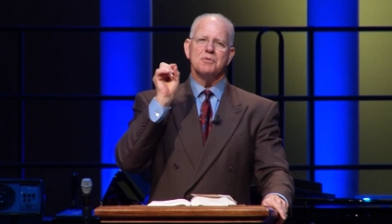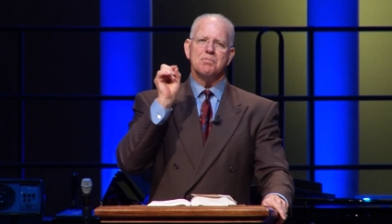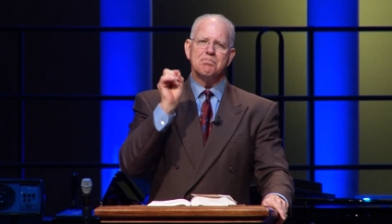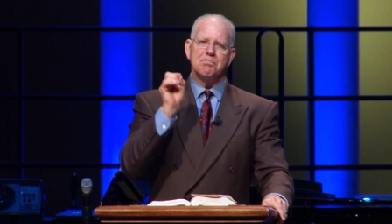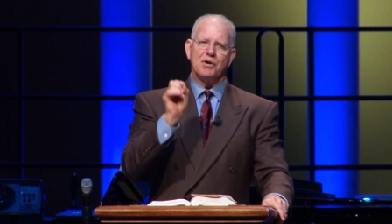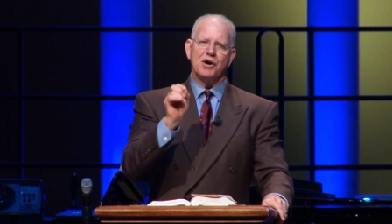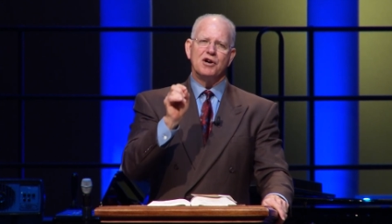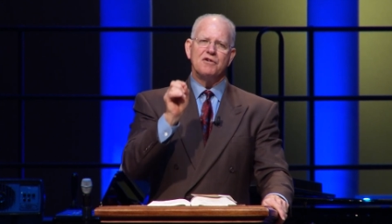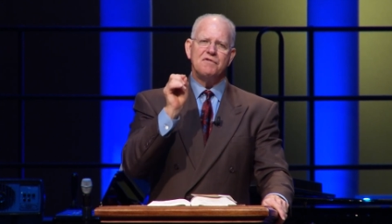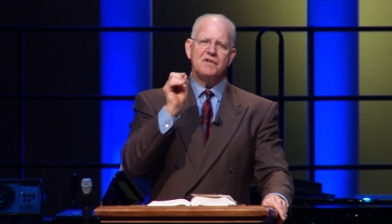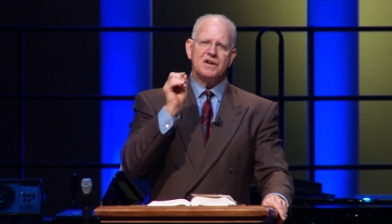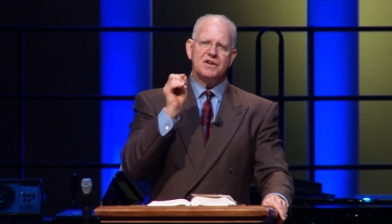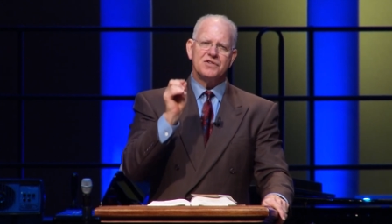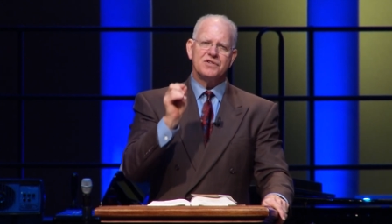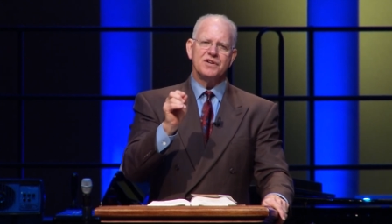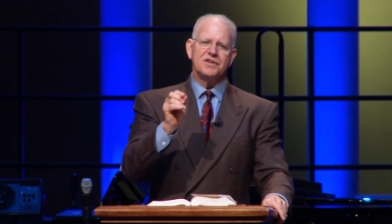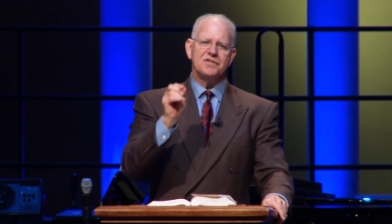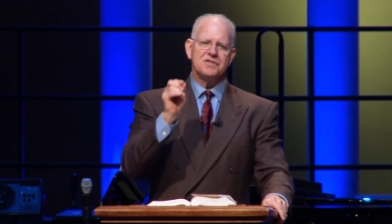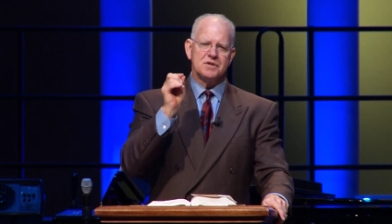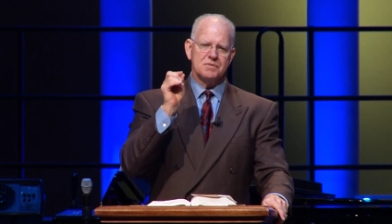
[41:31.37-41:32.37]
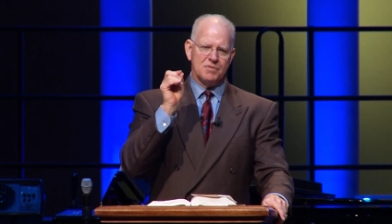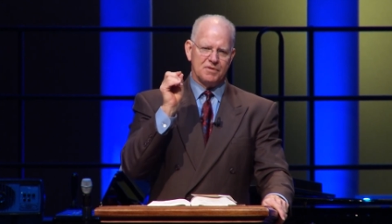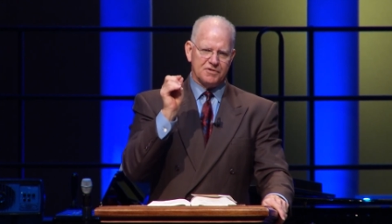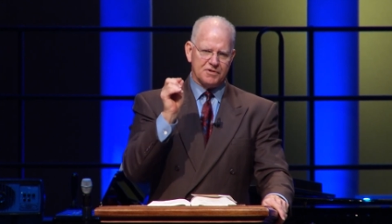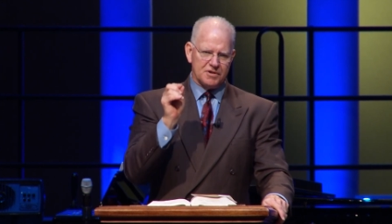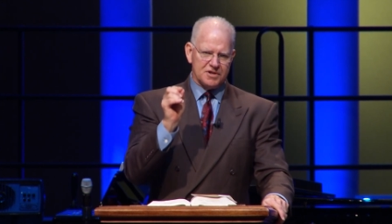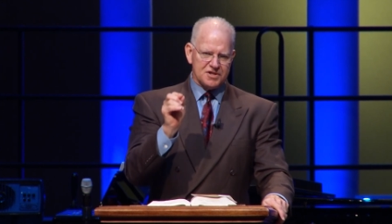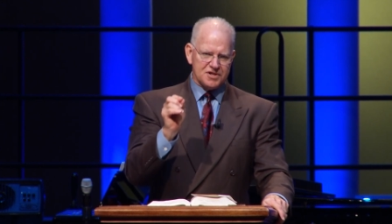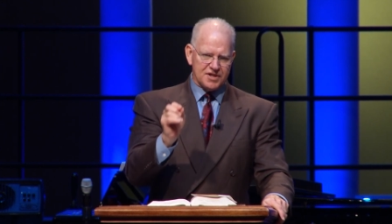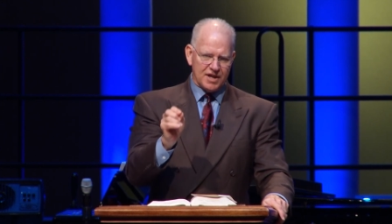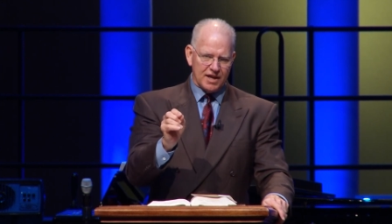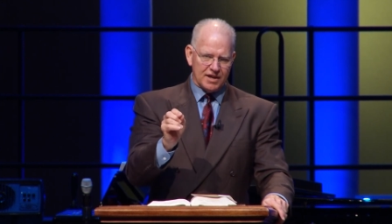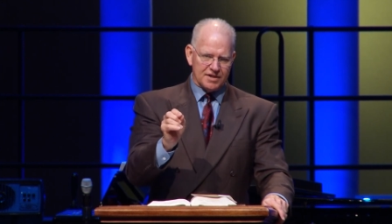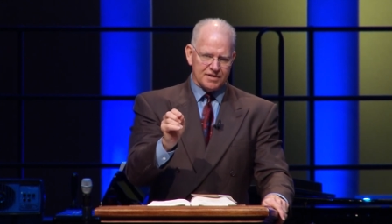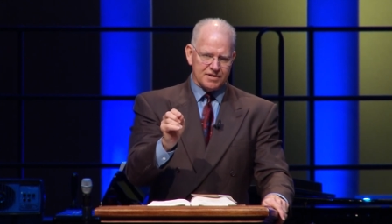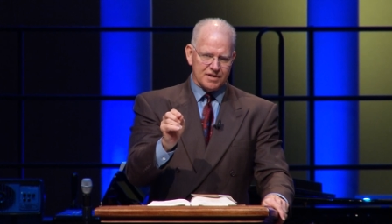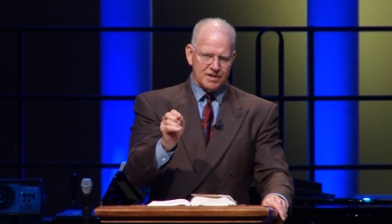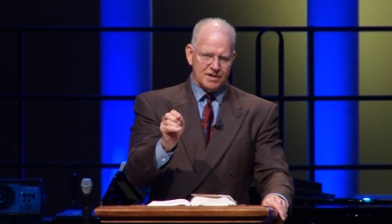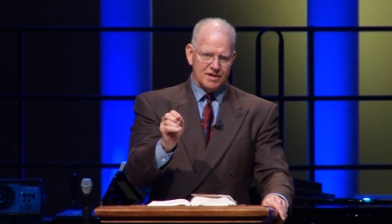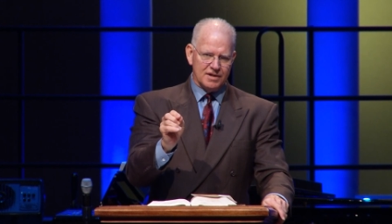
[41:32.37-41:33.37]
perfect system of
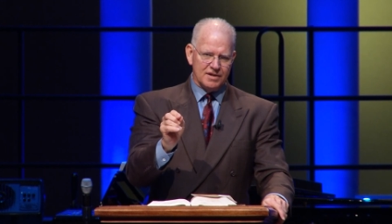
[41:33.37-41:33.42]
Christianity